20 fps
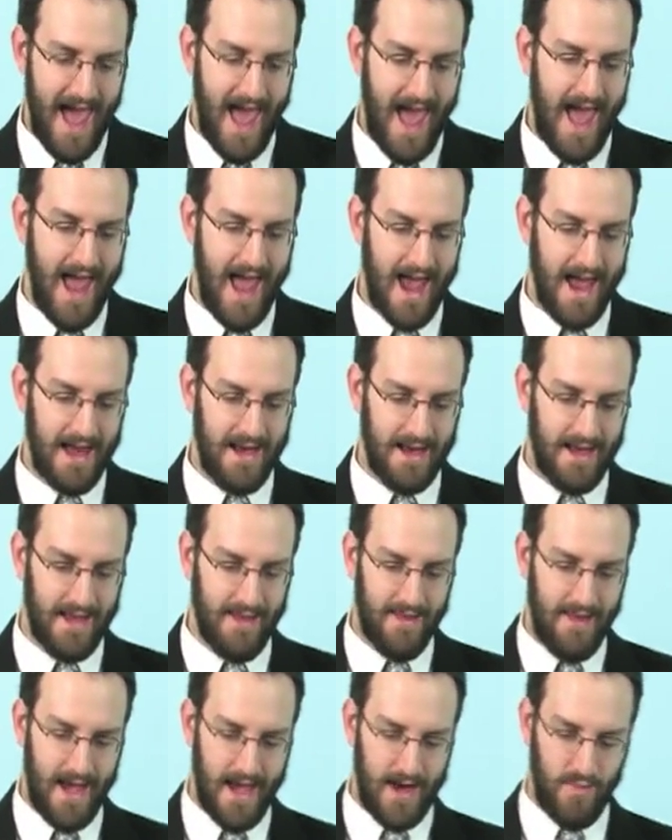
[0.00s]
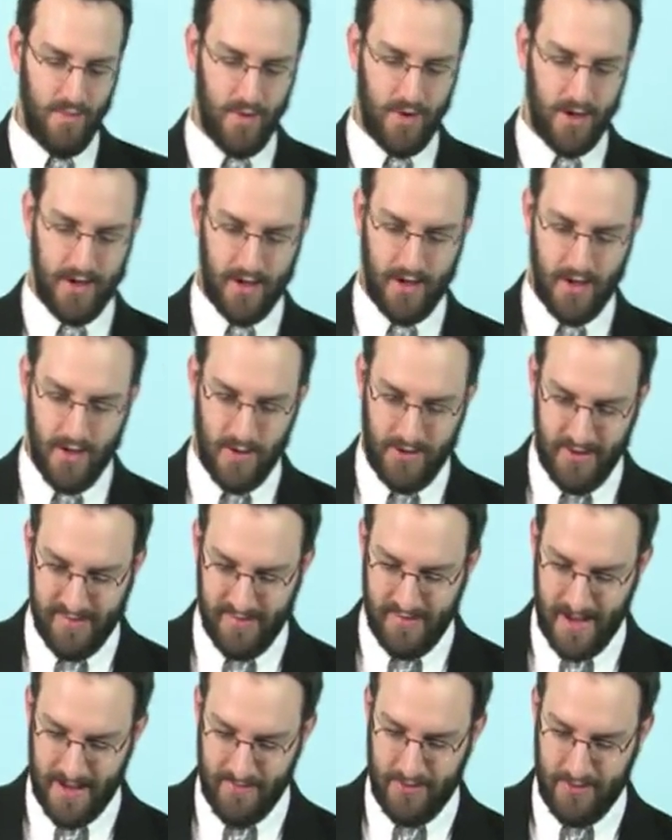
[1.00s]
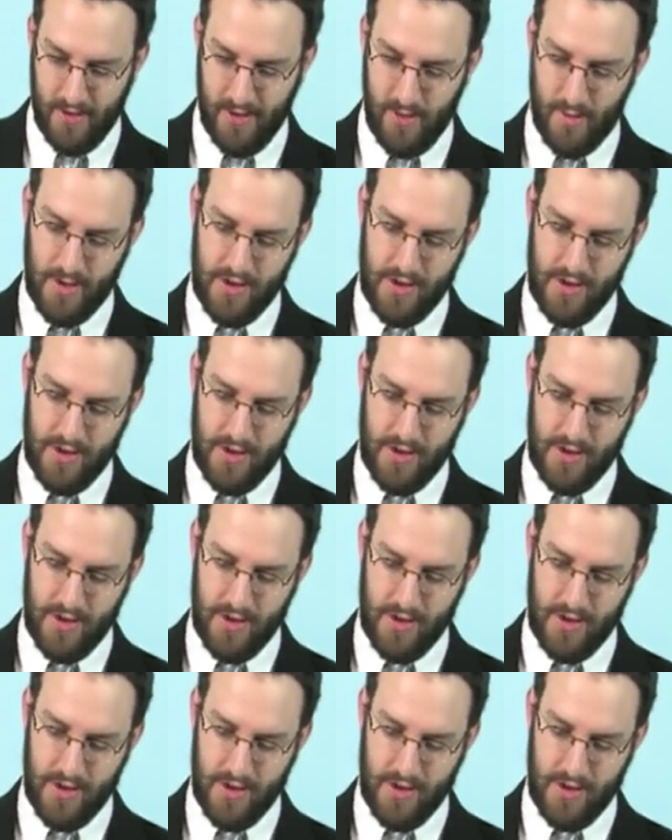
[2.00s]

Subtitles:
And then we're going to go to step 2,